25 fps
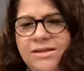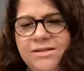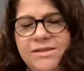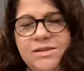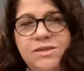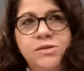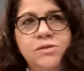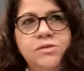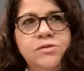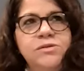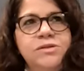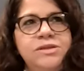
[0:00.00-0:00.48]

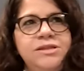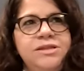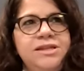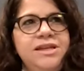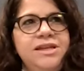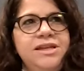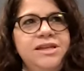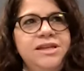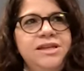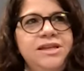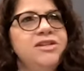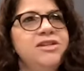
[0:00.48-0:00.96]
so
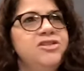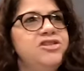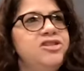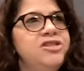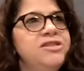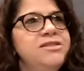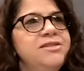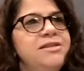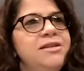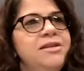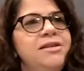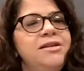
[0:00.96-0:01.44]
TeeJet,
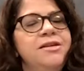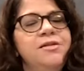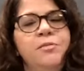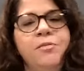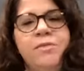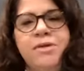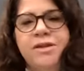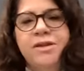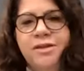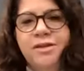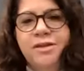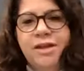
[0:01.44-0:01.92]
just a little
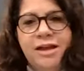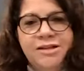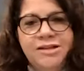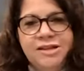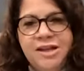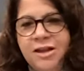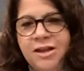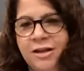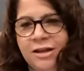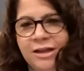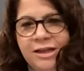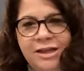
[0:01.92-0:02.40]
bit,
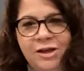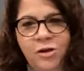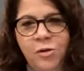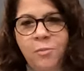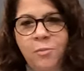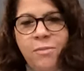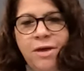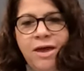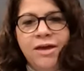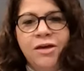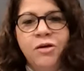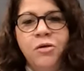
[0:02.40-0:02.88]
a little
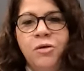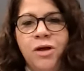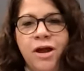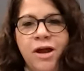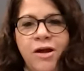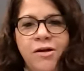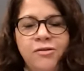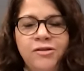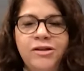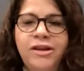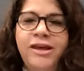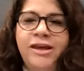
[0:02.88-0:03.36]

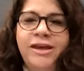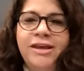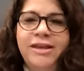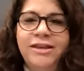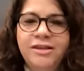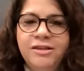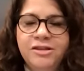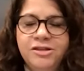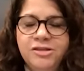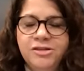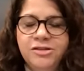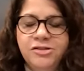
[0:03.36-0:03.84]
background, like
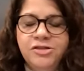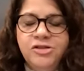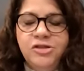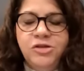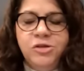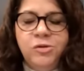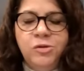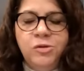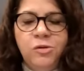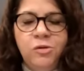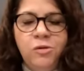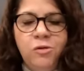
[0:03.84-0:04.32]

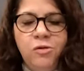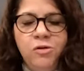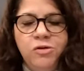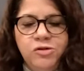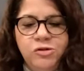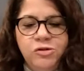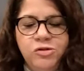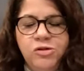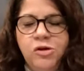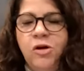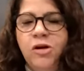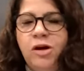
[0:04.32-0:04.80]
to
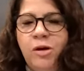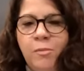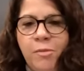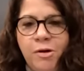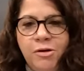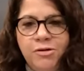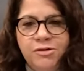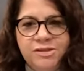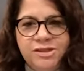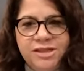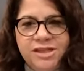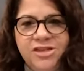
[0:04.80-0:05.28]
talk
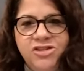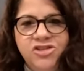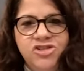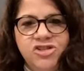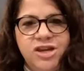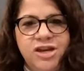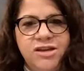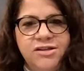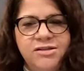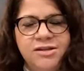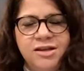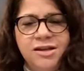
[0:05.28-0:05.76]
about
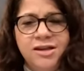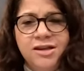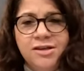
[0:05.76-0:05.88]
TeeJet.